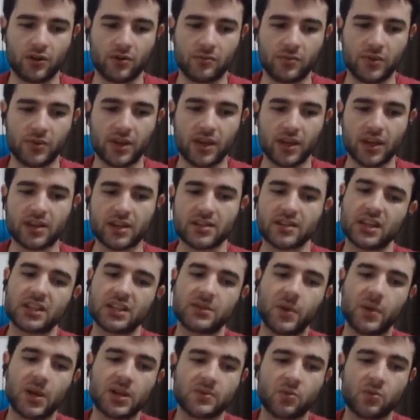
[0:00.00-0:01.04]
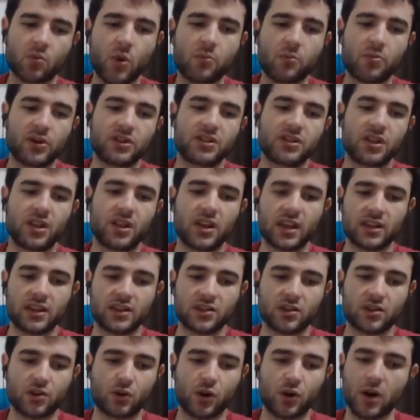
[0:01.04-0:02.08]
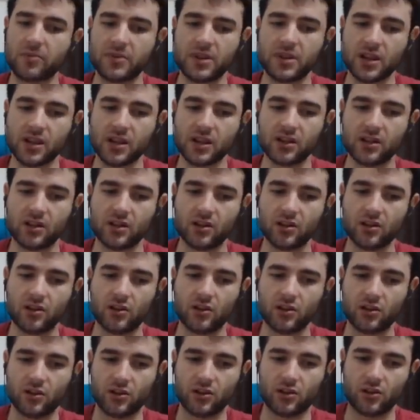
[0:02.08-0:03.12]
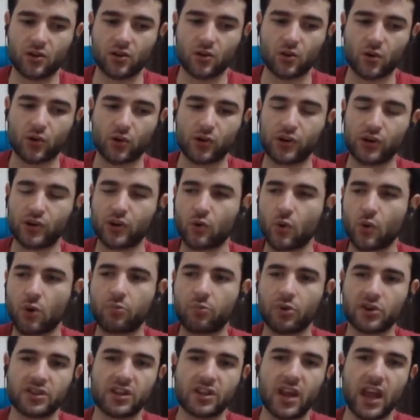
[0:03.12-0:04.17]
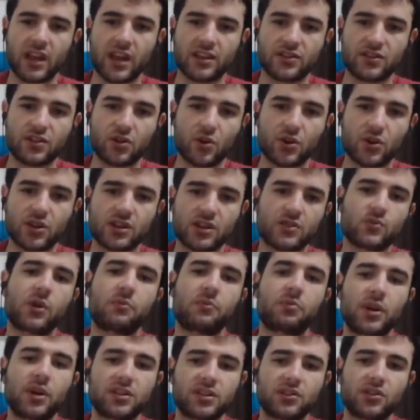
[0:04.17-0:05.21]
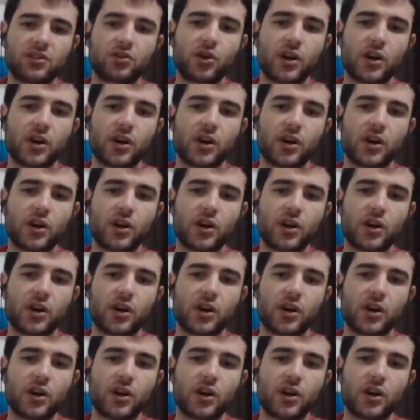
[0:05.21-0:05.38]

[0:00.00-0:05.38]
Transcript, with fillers: because then it's possible one person gets corrupted, or you know, one person hates you and doesn't want to process your